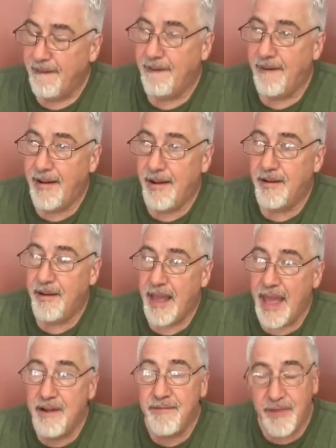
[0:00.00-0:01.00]
uh,
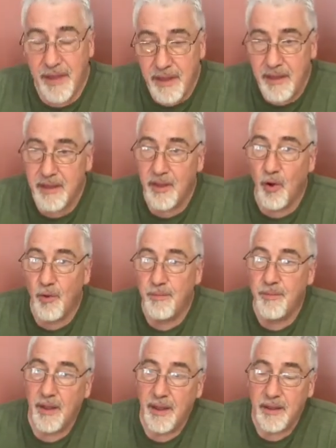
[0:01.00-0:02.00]
envy, you know,
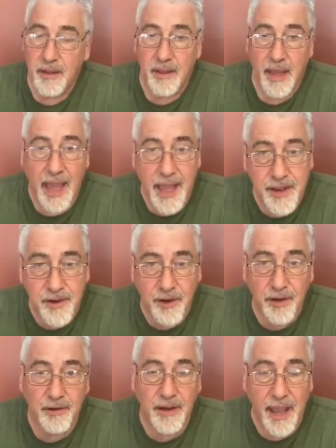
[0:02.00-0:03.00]

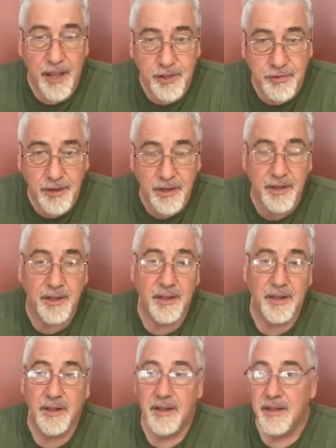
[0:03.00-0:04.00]
anger, hatred,
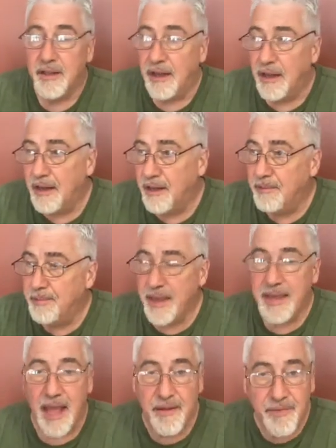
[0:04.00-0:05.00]
uh,
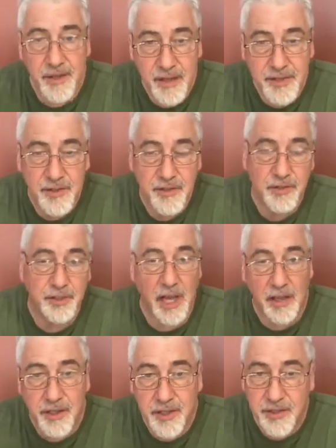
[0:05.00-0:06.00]
being envious,
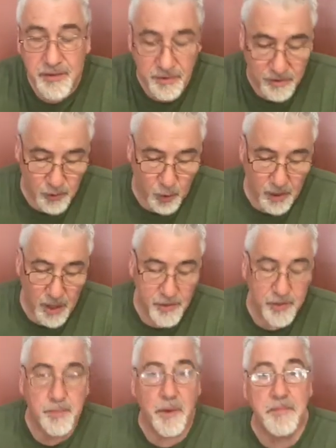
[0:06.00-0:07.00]
jealous toward
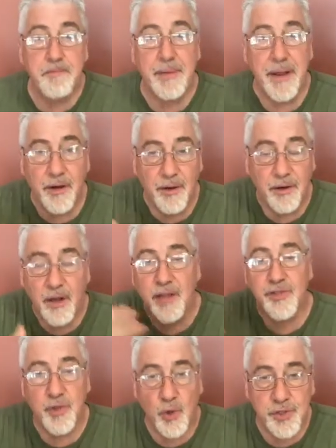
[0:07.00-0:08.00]
others, but bitter
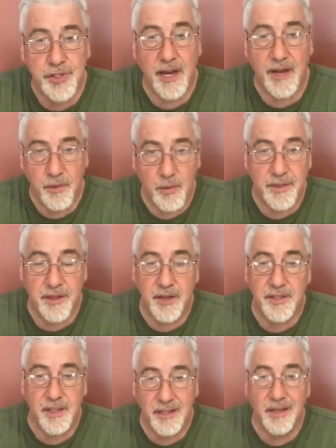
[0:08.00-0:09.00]
associated with it.
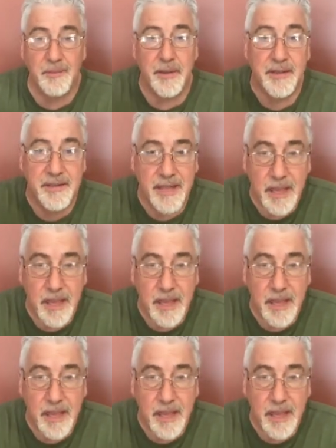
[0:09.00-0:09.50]
It's a little bit